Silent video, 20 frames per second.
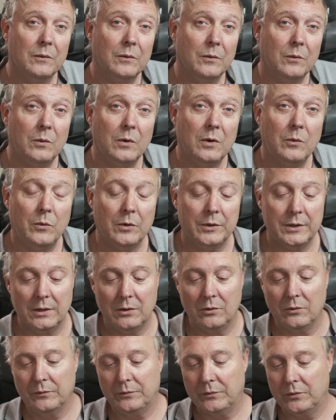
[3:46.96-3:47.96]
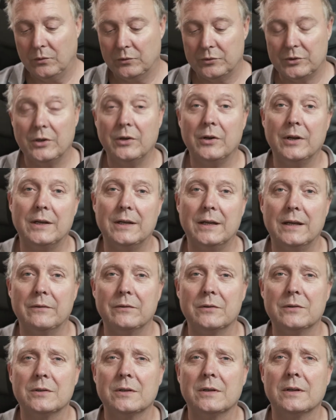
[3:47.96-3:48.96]
Well, I wanted to look for
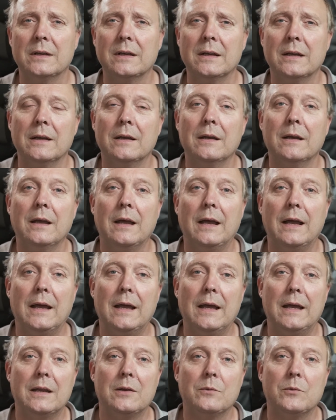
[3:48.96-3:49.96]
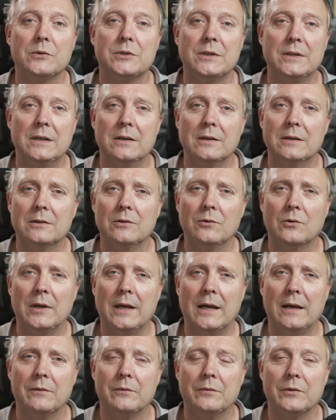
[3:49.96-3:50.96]
alternatives, and the ones I did look
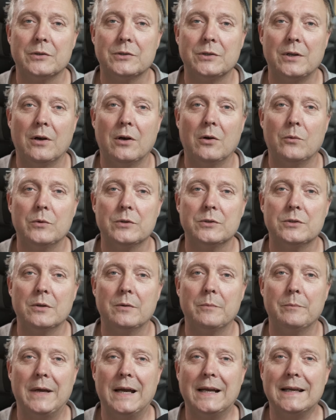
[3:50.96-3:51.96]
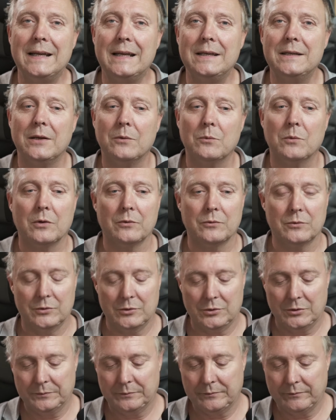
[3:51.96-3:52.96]
at for a start was the magnetic
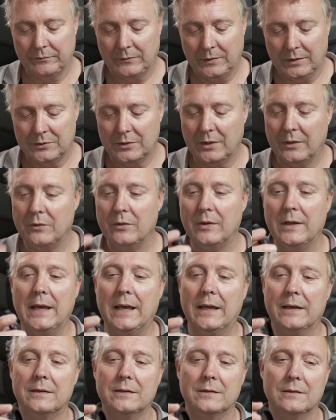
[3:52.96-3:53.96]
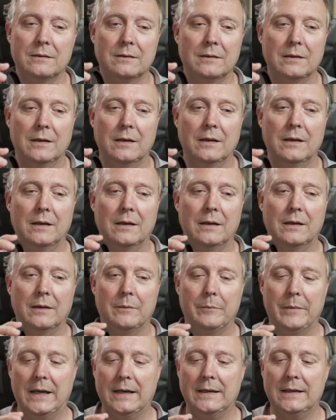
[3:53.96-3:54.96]
ones. So you get a
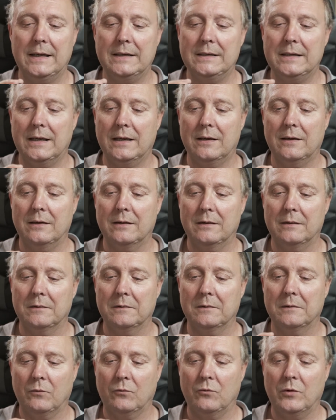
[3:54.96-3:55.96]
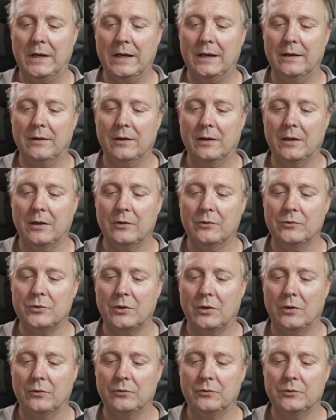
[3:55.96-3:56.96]
magnetic ring that goes
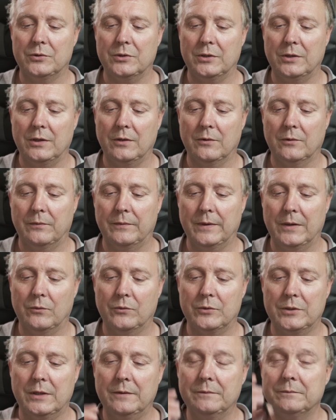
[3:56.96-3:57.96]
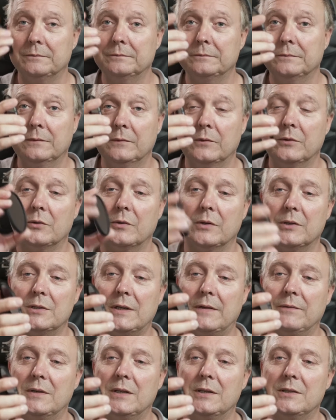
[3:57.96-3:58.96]
onto your filter, so a
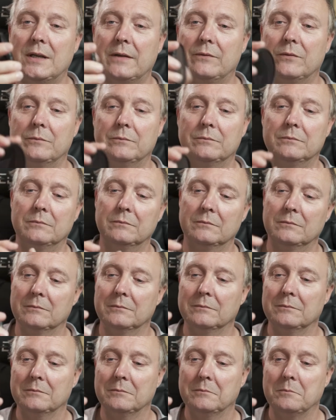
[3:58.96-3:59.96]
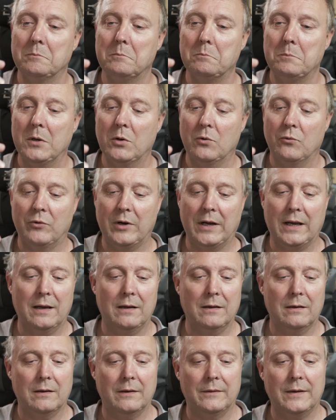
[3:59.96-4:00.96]
77mm
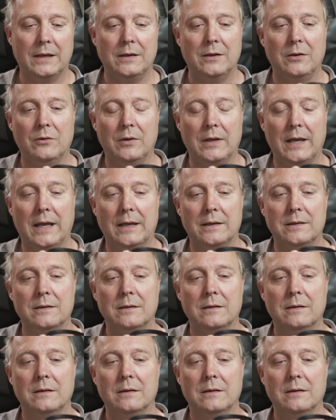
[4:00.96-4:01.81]
ring, and then you get